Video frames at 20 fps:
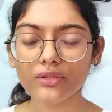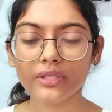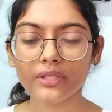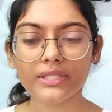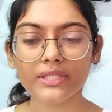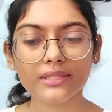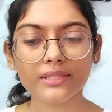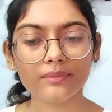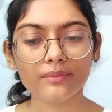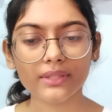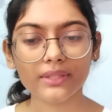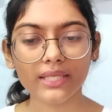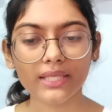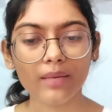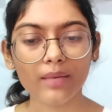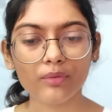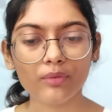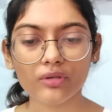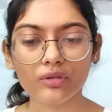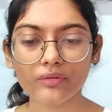You can simply
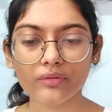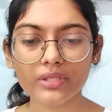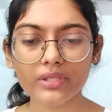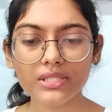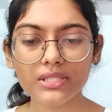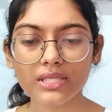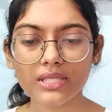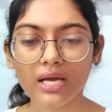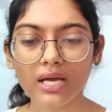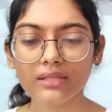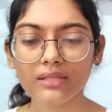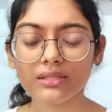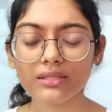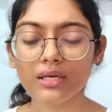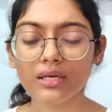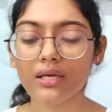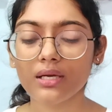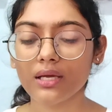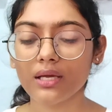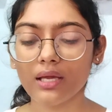tap on restart
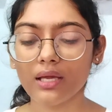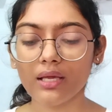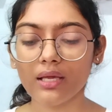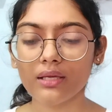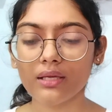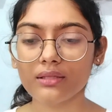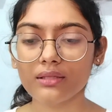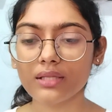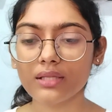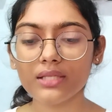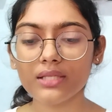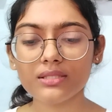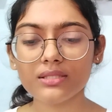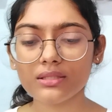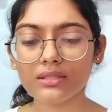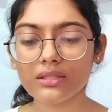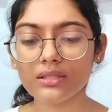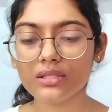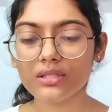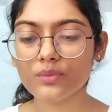and that's
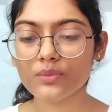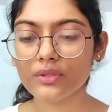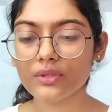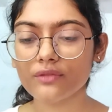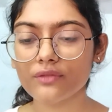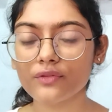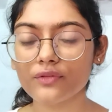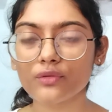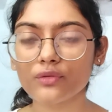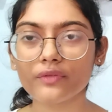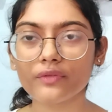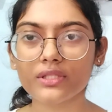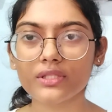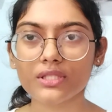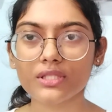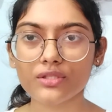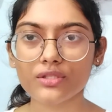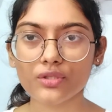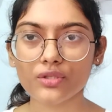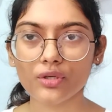it. These were the few
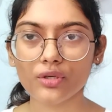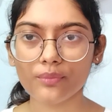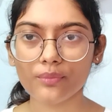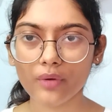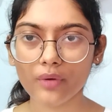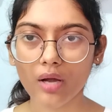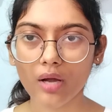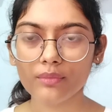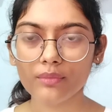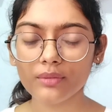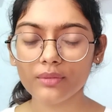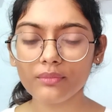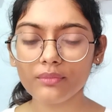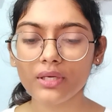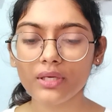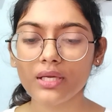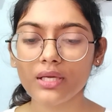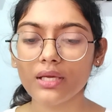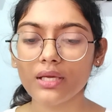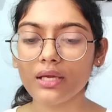fixes to your problem,
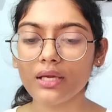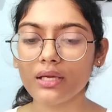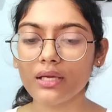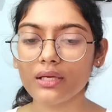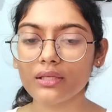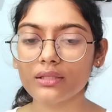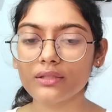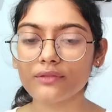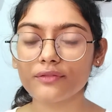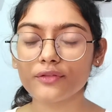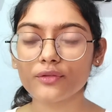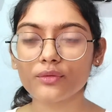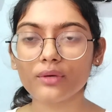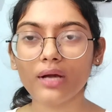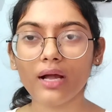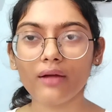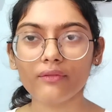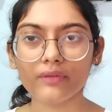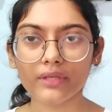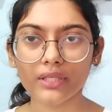and if you
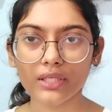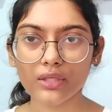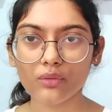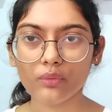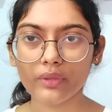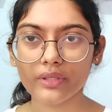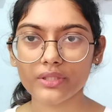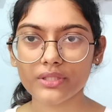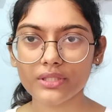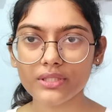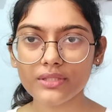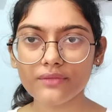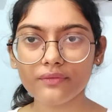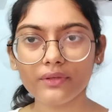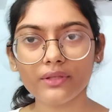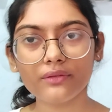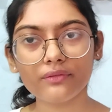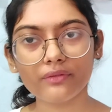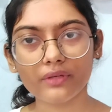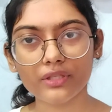have any questions,
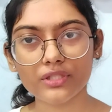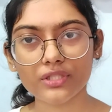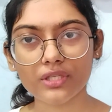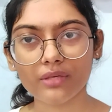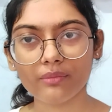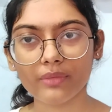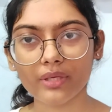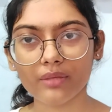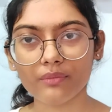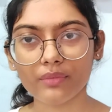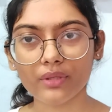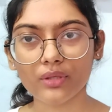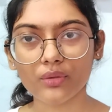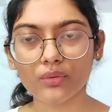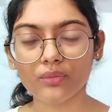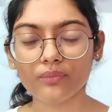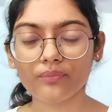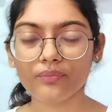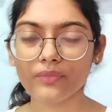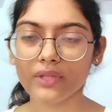feel free to comment below.
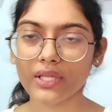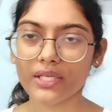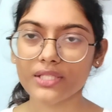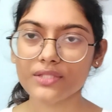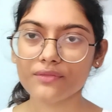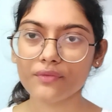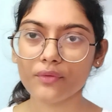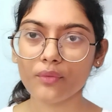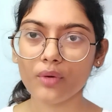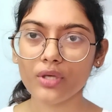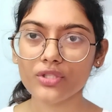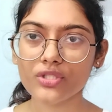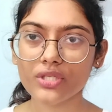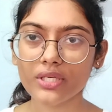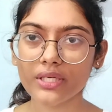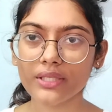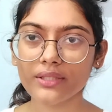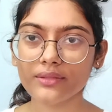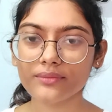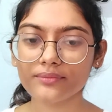Thanks for watching.